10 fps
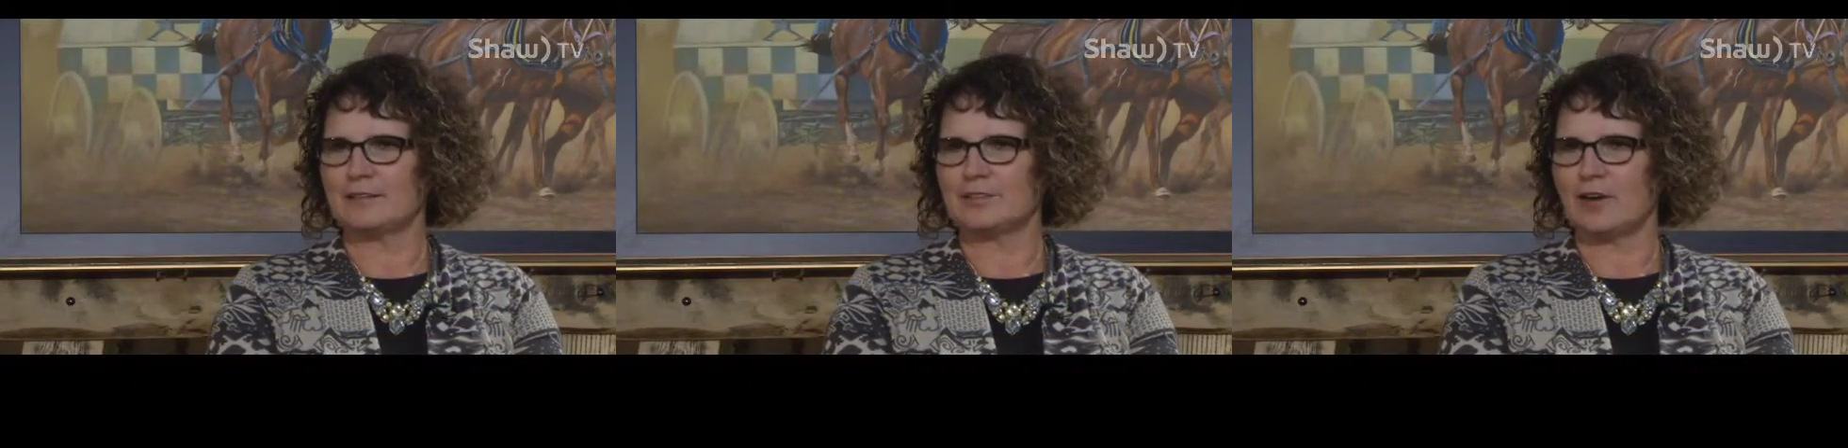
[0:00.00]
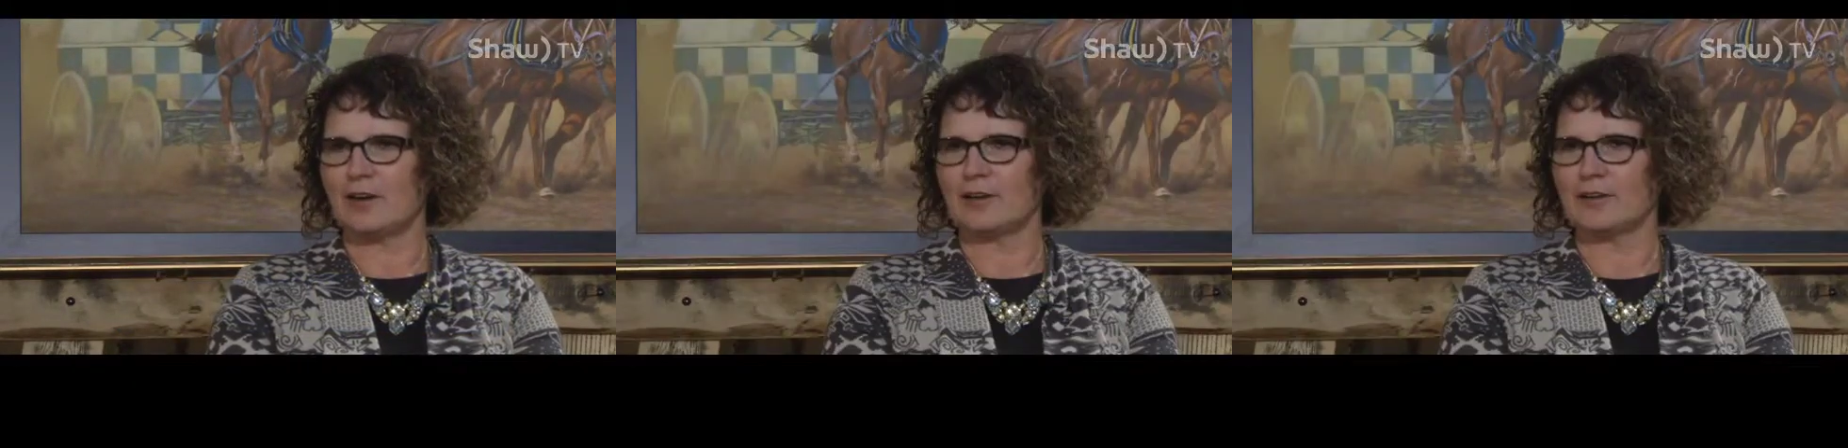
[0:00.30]

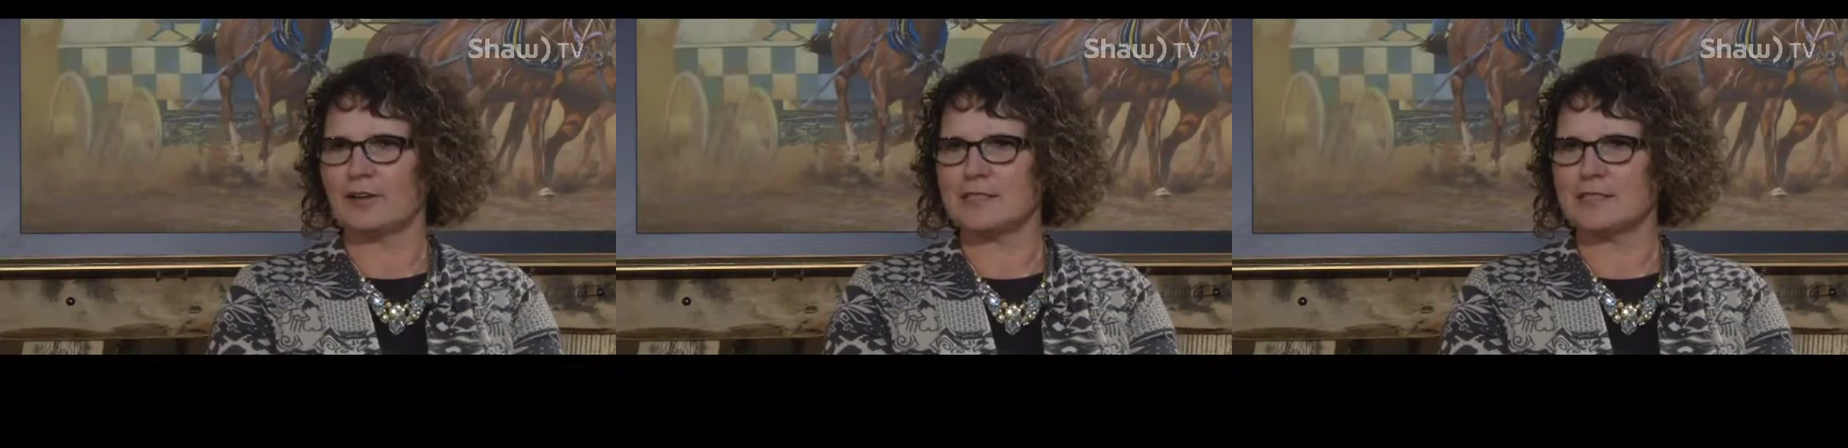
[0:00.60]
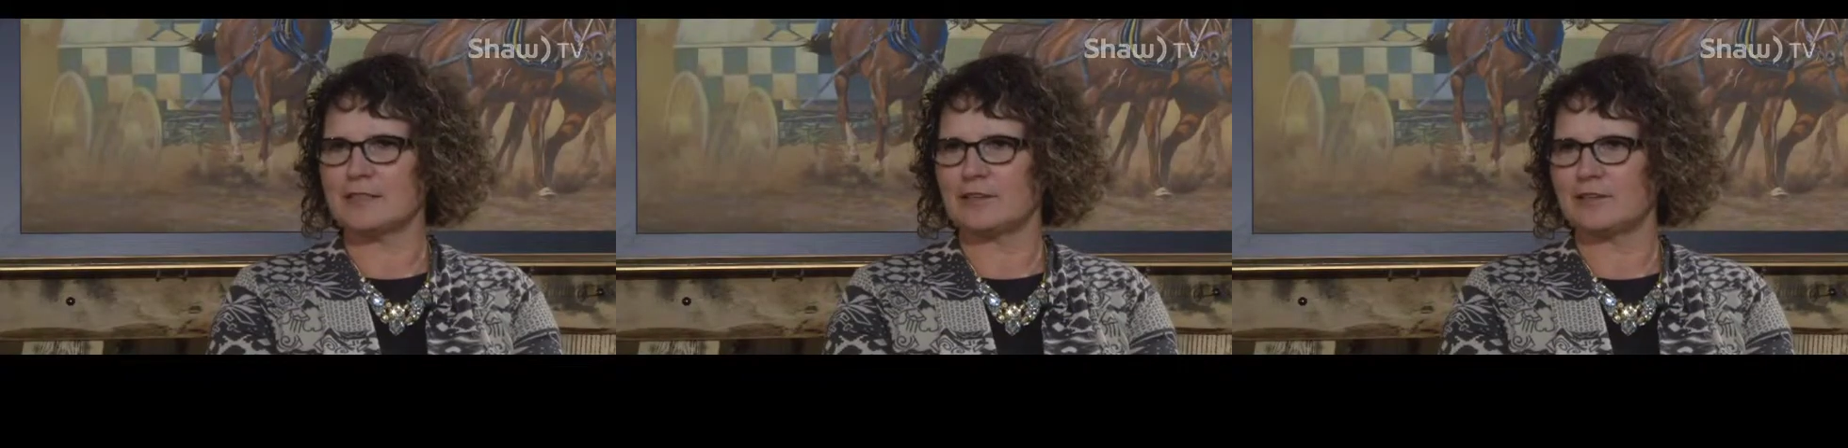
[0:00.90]
daughter
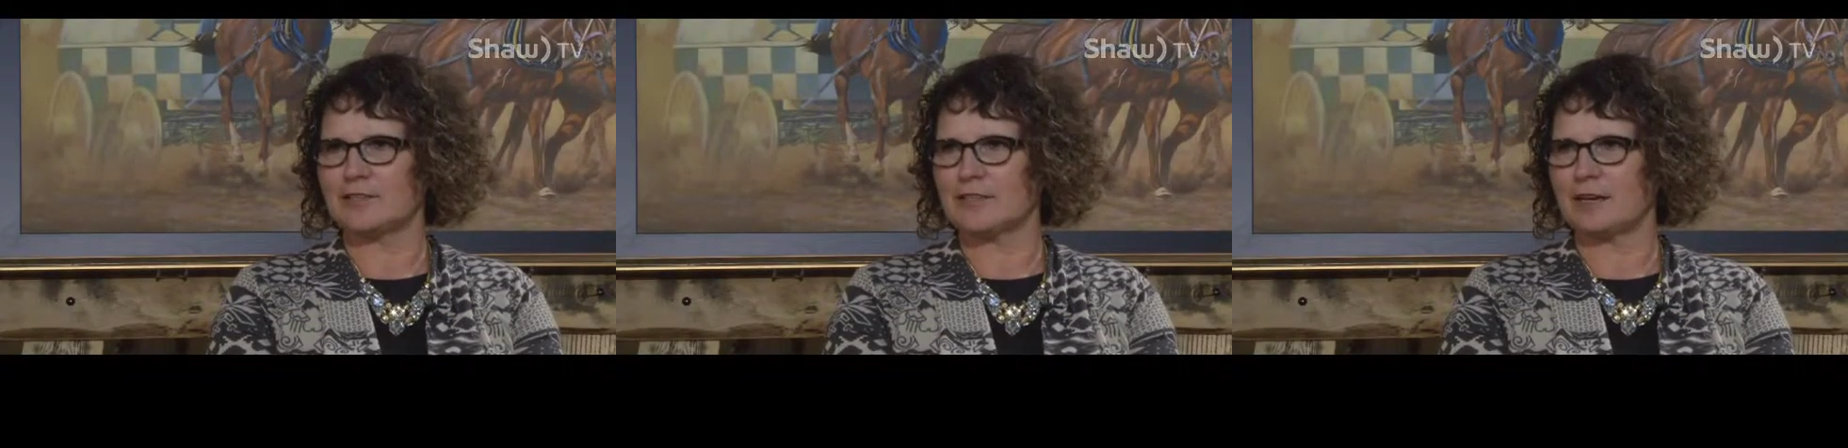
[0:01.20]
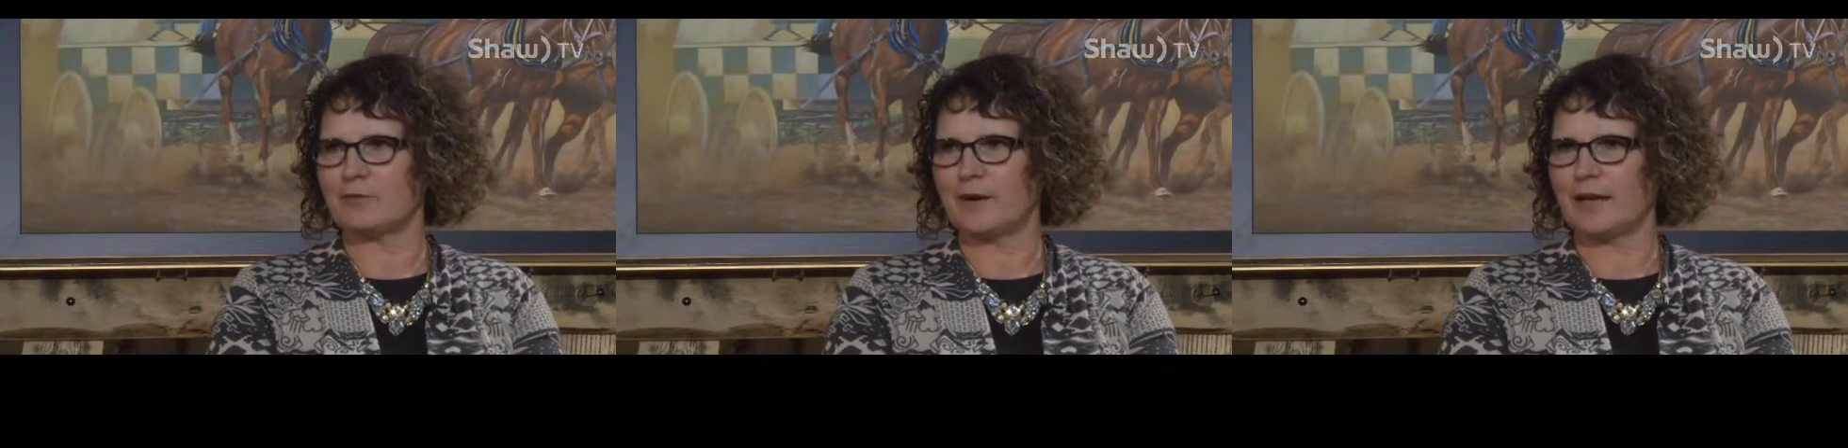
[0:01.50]
Kristen, her
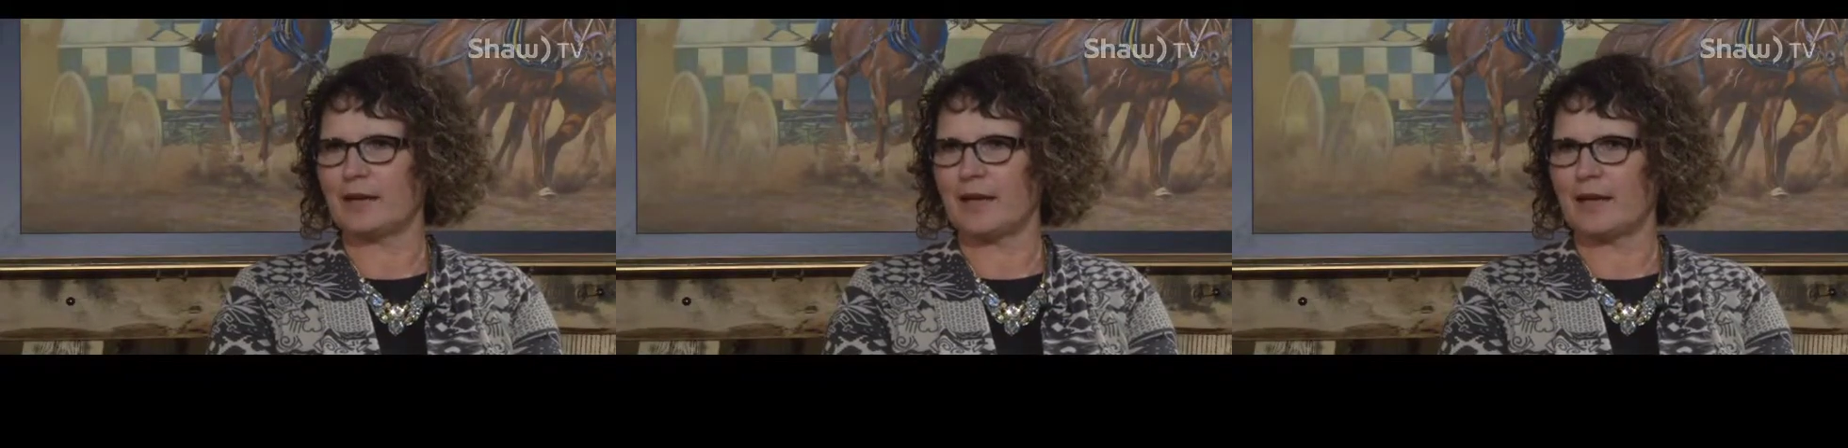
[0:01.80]
son Rick,